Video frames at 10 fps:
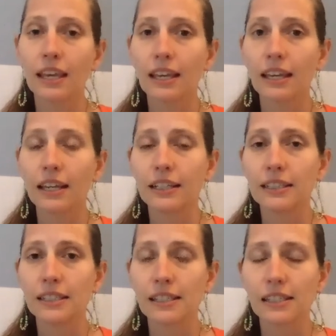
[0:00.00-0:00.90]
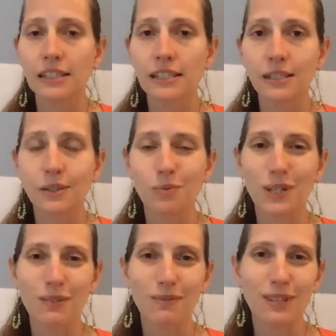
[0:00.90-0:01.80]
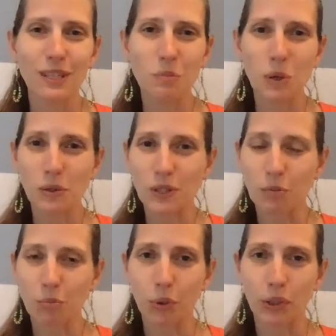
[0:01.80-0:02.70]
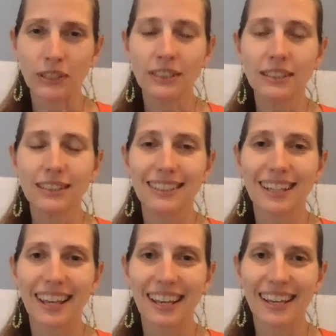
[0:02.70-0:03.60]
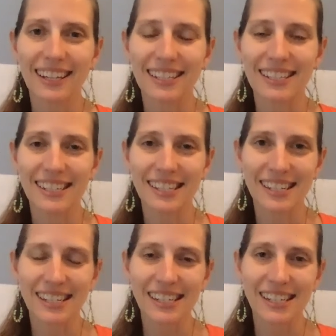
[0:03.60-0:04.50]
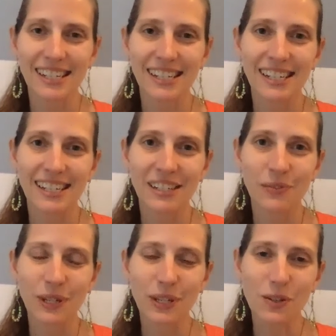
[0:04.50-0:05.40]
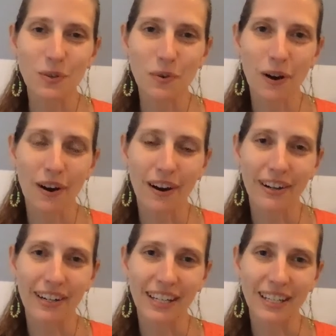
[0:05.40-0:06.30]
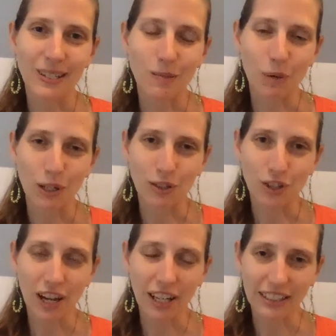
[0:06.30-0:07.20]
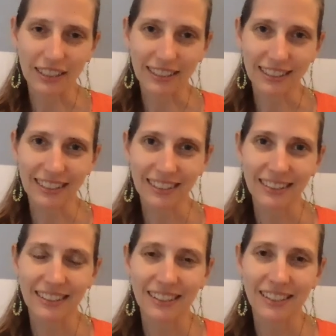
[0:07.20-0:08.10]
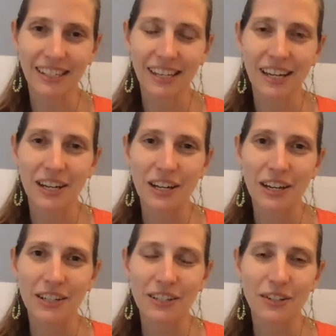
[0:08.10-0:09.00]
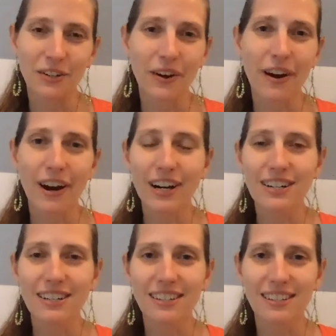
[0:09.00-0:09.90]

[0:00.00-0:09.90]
And it is one of the most important. And when you are a small child, your heart